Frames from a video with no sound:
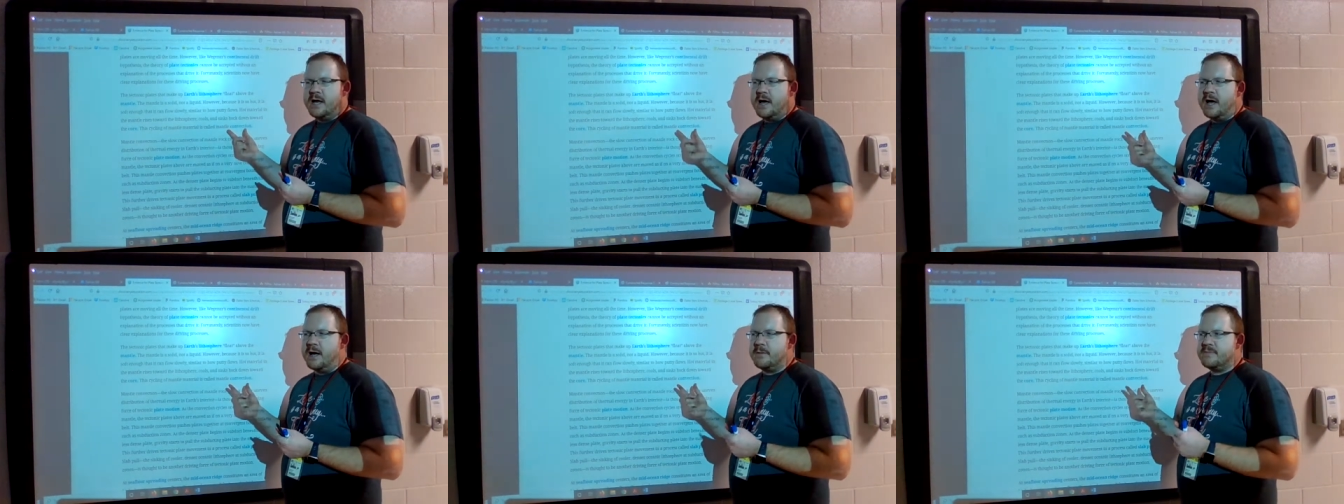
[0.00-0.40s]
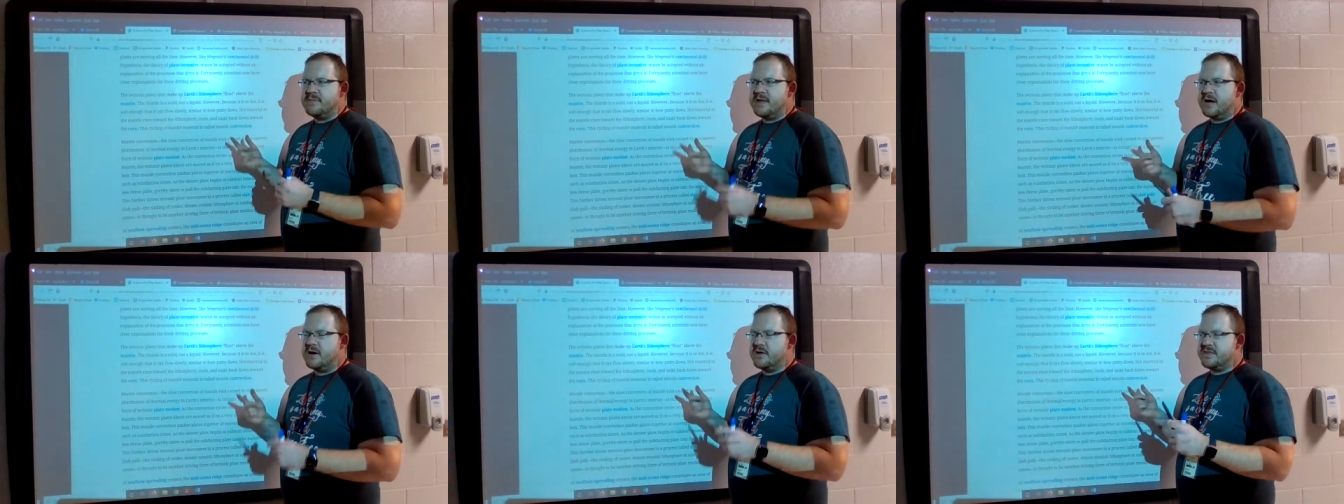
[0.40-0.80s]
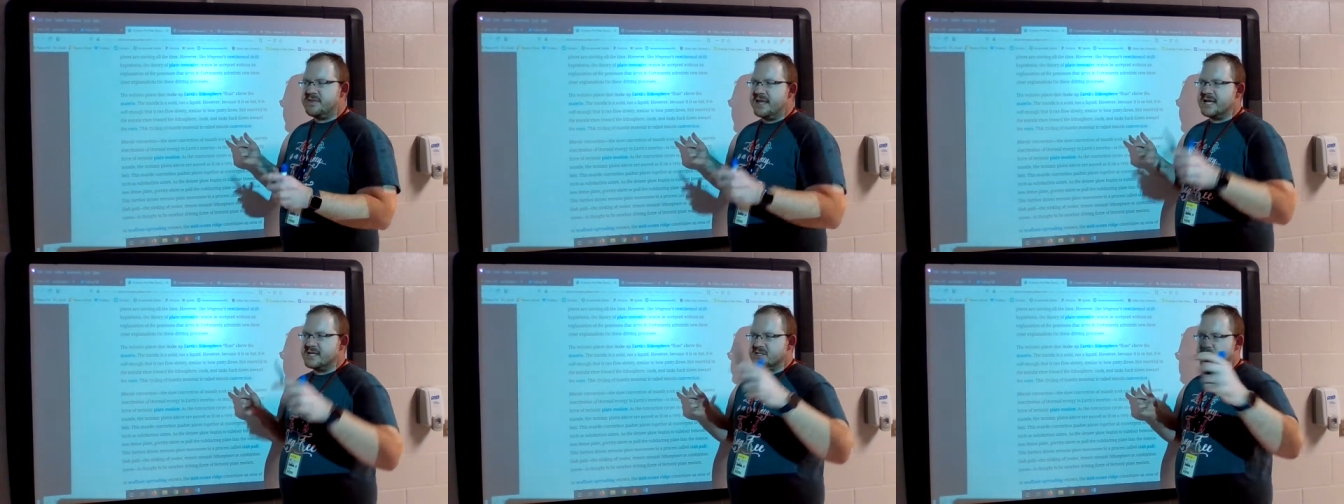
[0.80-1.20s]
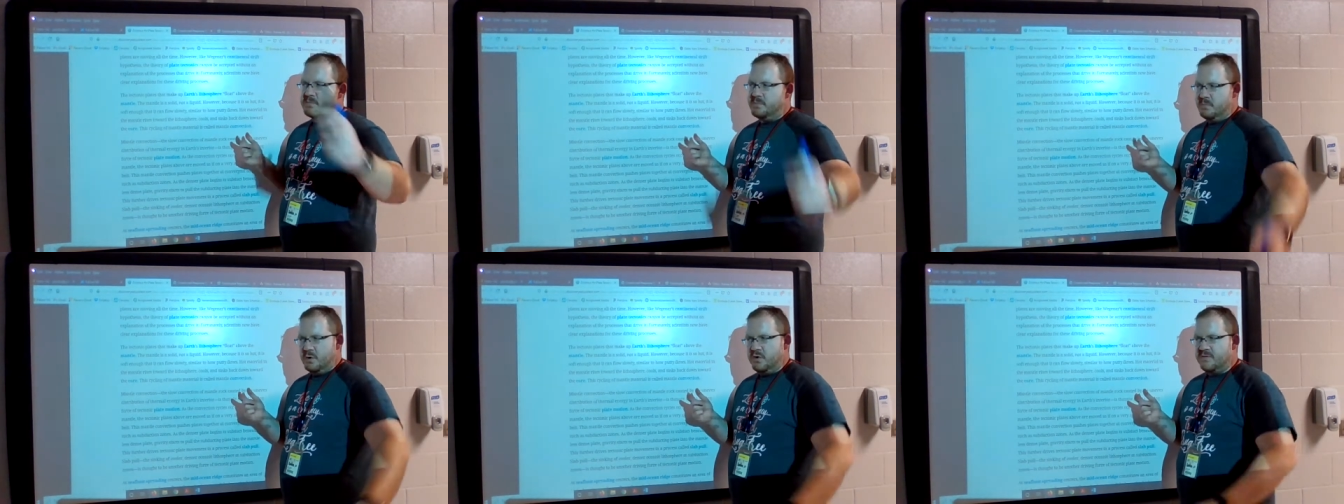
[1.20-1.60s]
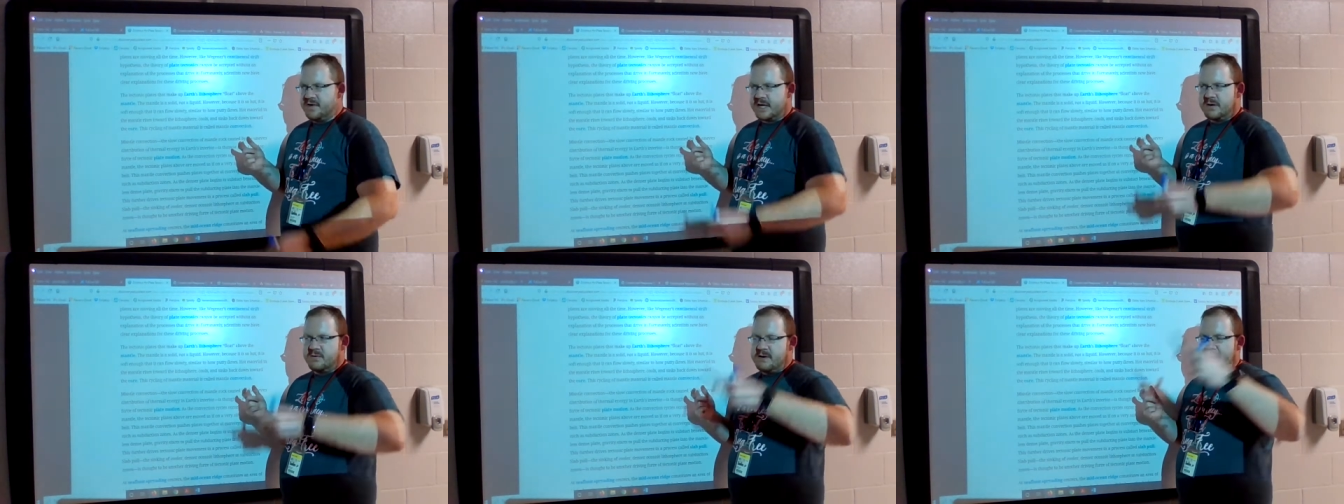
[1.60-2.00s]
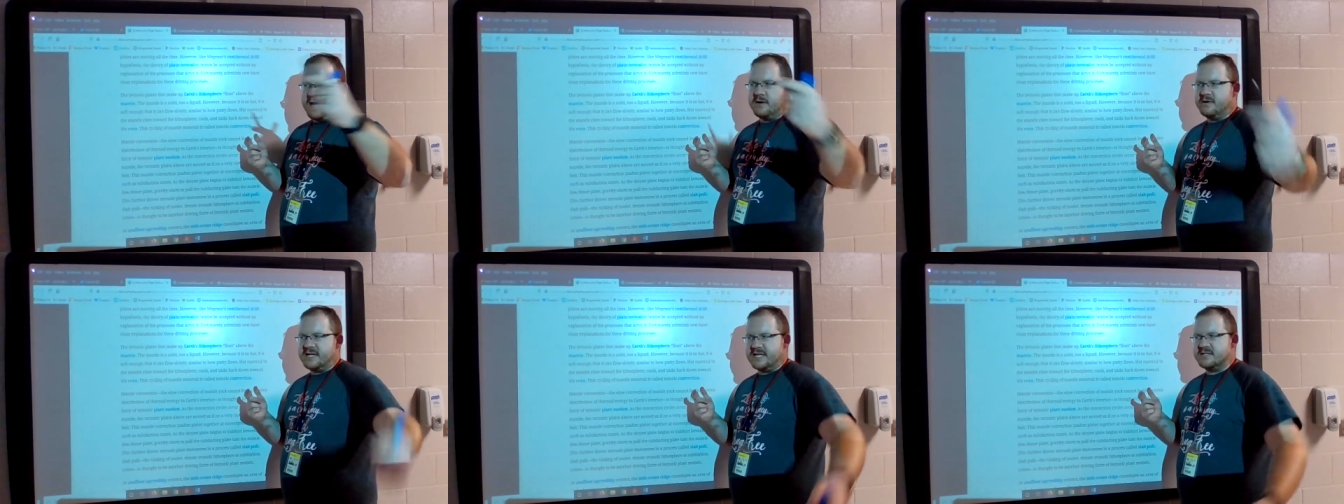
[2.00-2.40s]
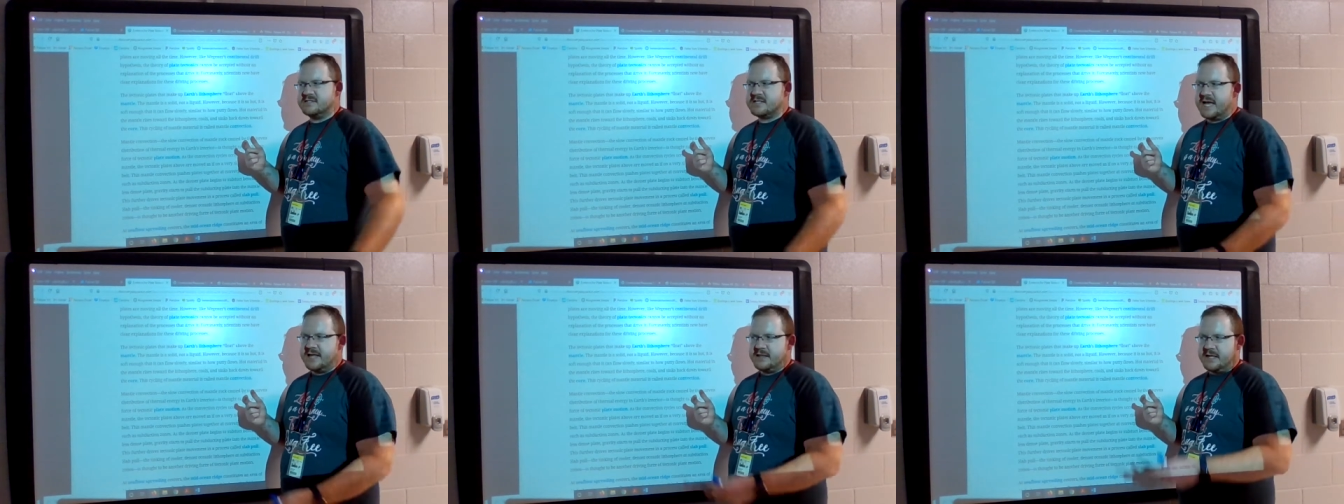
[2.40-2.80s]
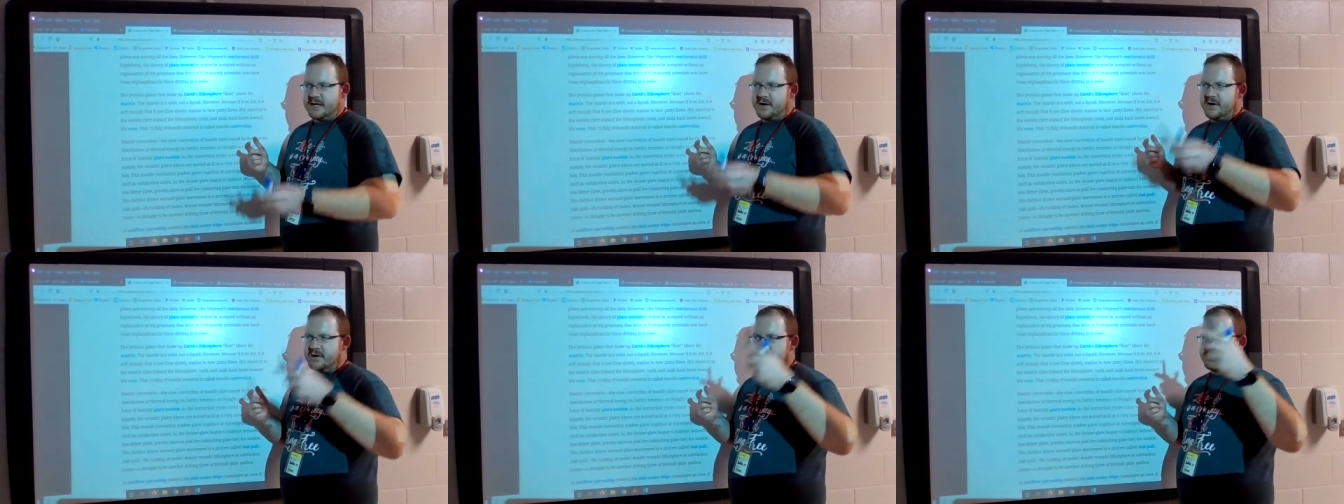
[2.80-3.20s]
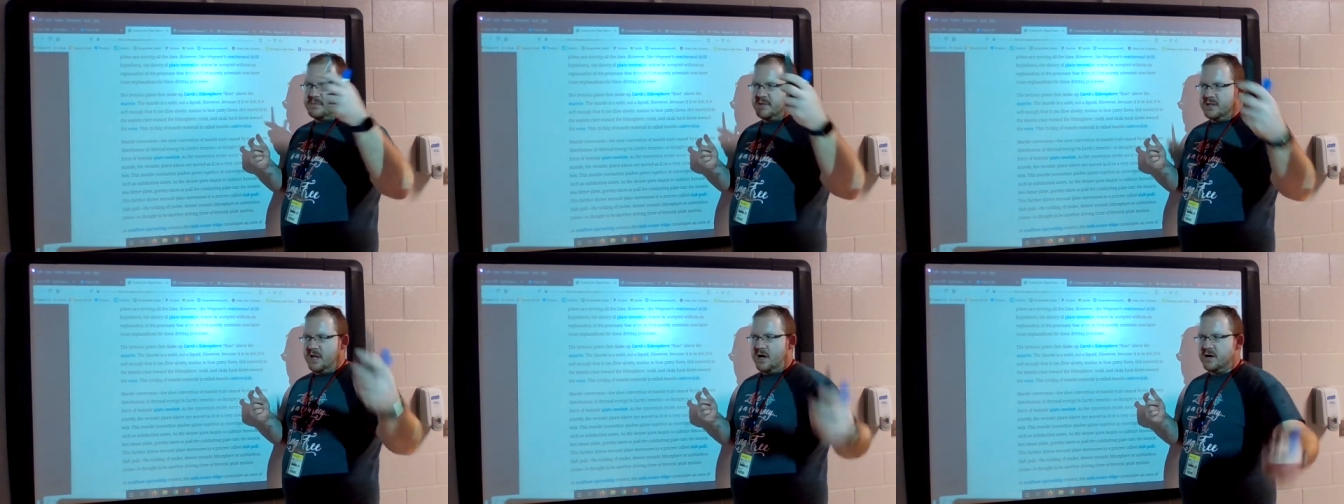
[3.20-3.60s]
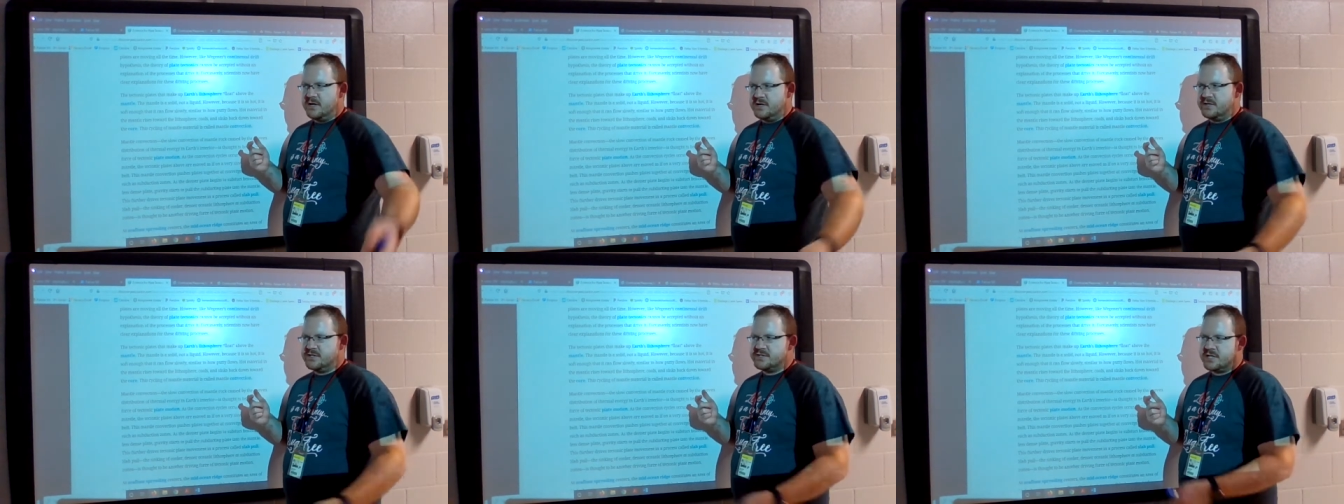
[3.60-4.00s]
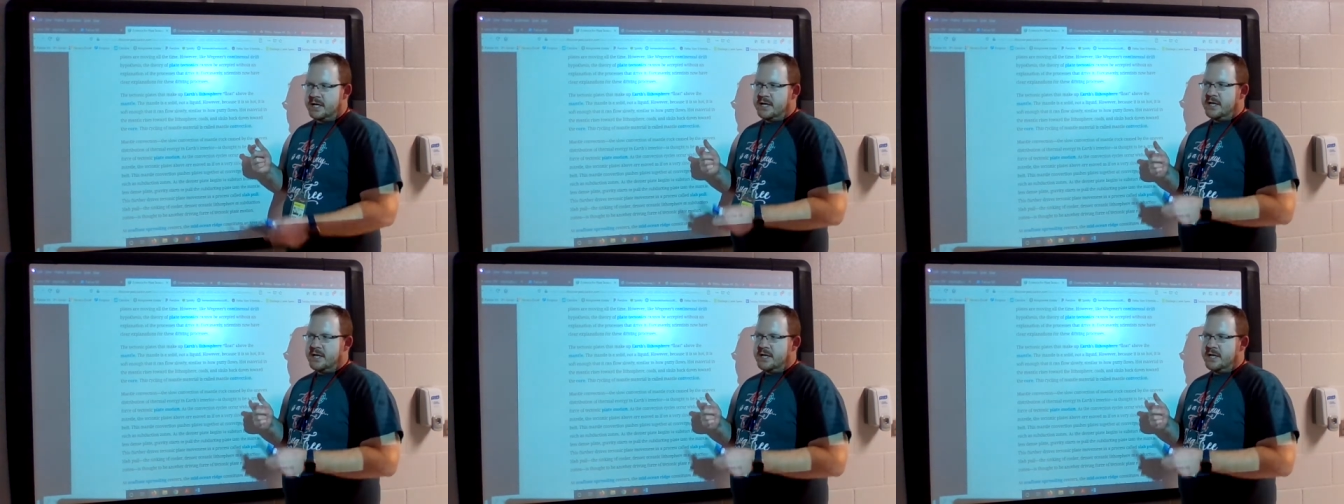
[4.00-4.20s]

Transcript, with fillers: Um, there are things moving around inside the earth, large